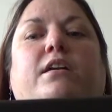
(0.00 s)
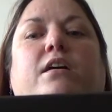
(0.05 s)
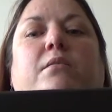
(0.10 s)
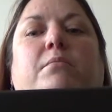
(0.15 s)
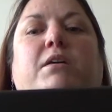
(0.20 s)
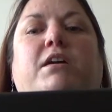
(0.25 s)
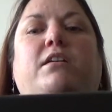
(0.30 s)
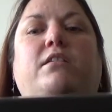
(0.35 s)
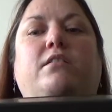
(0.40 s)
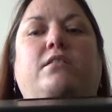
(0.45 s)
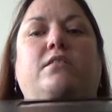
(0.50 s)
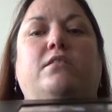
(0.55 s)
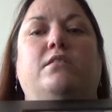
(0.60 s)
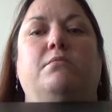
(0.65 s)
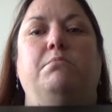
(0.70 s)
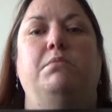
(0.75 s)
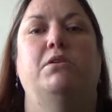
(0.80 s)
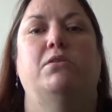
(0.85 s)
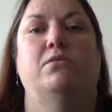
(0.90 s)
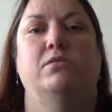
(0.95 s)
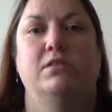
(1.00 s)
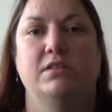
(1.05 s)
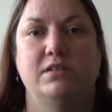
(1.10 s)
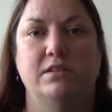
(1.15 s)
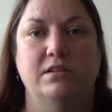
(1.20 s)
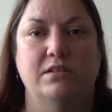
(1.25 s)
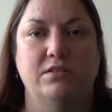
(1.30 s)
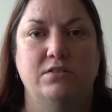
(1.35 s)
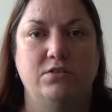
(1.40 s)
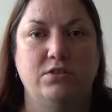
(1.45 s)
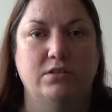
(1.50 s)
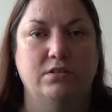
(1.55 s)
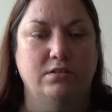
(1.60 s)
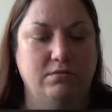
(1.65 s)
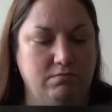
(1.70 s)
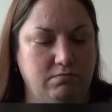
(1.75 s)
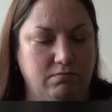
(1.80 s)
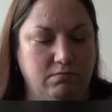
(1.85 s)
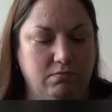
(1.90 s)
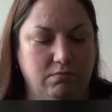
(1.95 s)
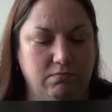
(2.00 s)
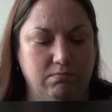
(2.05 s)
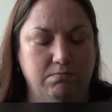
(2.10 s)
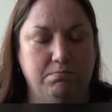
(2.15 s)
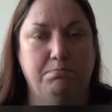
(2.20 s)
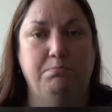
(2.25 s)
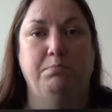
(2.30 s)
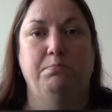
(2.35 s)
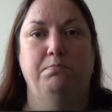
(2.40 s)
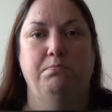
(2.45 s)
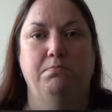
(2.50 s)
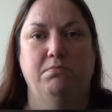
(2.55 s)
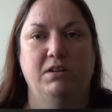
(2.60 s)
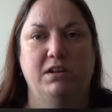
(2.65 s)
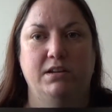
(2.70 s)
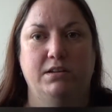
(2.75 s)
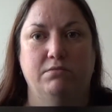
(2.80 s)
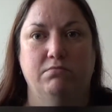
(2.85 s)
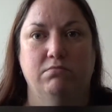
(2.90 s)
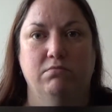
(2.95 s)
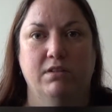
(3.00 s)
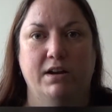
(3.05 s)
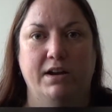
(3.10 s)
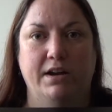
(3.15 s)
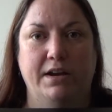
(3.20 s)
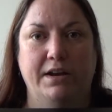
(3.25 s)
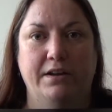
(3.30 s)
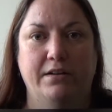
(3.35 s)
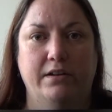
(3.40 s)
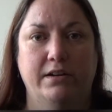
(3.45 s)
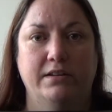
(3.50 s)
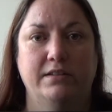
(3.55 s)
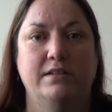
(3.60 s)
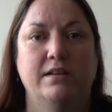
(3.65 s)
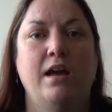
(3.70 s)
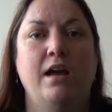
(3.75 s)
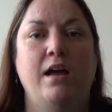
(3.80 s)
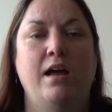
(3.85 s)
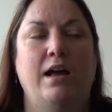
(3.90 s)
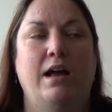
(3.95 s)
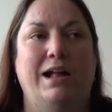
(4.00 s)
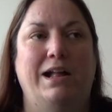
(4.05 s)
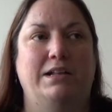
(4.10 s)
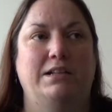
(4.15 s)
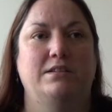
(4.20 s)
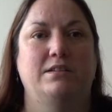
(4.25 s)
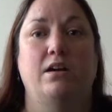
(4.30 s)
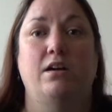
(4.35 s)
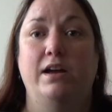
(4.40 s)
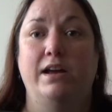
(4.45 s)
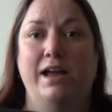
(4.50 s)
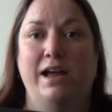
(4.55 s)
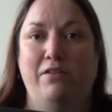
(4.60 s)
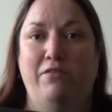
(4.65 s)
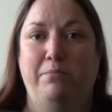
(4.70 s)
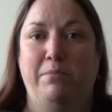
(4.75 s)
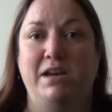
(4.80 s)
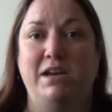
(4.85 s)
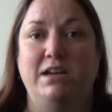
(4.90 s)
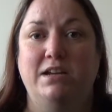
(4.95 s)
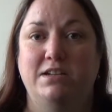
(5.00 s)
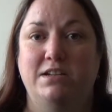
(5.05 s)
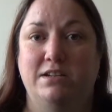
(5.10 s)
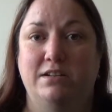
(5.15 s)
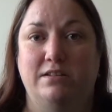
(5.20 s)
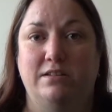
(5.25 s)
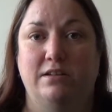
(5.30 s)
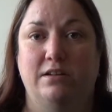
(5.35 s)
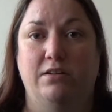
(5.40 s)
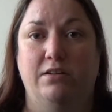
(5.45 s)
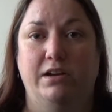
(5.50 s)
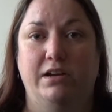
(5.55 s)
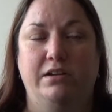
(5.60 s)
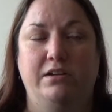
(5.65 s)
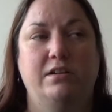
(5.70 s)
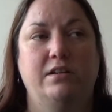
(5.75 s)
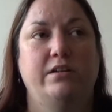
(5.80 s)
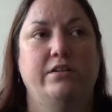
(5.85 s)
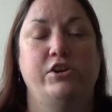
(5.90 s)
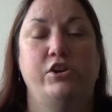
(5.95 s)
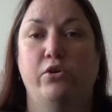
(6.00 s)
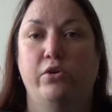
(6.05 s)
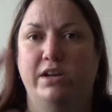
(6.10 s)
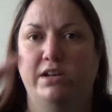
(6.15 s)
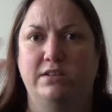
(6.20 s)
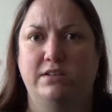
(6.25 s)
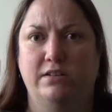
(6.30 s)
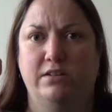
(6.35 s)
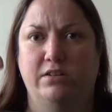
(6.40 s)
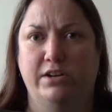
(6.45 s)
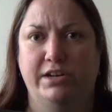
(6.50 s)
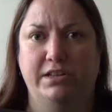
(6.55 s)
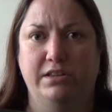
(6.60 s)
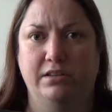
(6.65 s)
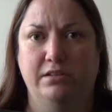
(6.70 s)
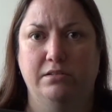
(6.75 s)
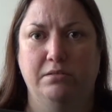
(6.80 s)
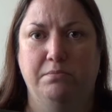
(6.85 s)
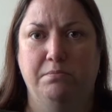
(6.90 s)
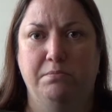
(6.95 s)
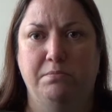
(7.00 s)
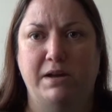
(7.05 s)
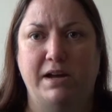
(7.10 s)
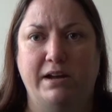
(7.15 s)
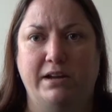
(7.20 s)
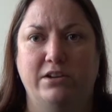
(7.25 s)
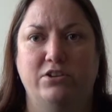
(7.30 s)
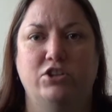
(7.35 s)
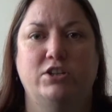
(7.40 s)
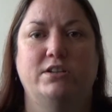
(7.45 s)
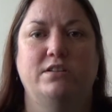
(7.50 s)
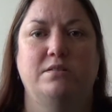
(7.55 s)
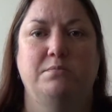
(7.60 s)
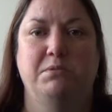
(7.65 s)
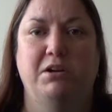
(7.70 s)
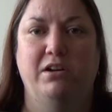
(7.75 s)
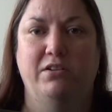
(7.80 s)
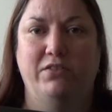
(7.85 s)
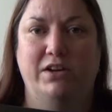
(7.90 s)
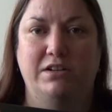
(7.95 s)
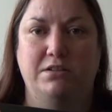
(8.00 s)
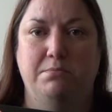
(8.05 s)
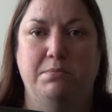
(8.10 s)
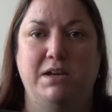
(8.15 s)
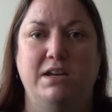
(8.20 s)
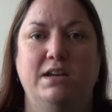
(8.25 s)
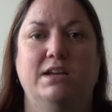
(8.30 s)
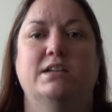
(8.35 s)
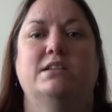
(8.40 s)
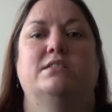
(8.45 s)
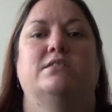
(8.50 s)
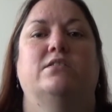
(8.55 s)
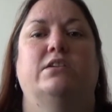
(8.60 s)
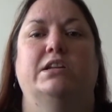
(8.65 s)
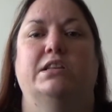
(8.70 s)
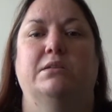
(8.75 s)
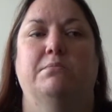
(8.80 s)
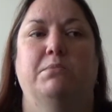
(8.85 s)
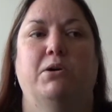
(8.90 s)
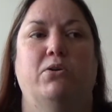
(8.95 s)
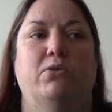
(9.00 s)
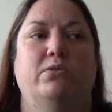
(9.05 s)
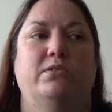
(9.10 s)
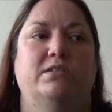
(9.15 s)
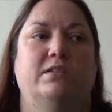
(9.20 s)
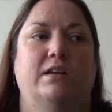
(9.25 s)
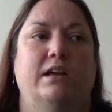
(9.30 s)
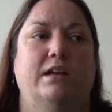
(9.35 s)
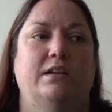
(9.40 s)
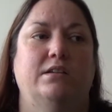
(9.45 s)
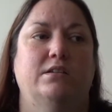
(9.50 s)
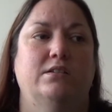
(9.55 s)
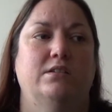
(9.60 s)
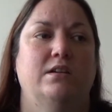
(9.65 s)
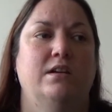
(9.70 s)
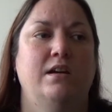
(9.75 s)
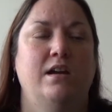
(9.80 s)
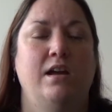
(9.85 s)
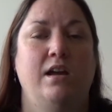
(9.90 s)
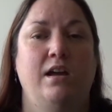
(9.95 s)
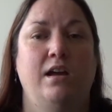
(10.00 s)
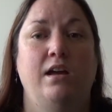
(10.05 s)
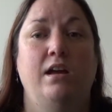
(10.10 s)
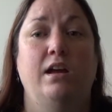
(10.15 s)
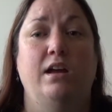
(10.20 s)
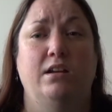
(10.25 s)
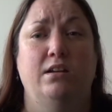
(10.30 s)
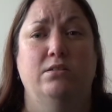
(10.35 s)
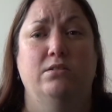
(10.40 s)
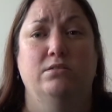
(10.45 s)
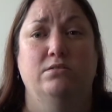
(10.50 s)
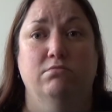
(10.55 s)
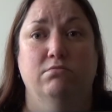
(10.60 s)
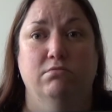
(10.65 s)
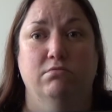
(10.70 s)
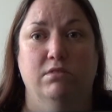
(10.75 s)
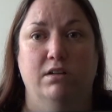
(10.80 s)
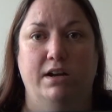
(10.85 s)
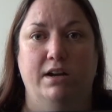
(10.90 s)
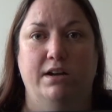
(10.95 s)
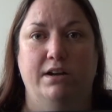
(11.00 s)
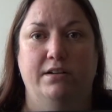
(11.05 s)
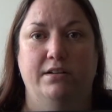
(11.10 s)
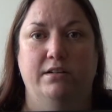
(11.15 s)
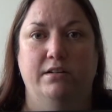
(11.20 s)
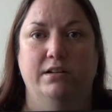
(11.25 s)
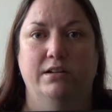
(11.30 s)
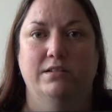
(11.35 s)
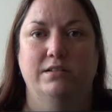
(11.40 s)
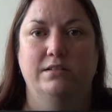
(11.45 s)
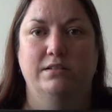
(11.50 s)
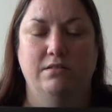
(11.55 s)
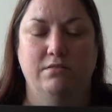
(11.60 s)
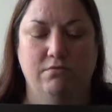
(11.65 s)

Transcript: I mean, the box is just, it's really nice, and I have peeked inside, not inside the packages, but I've had a peek inside the box, and it looks really nice,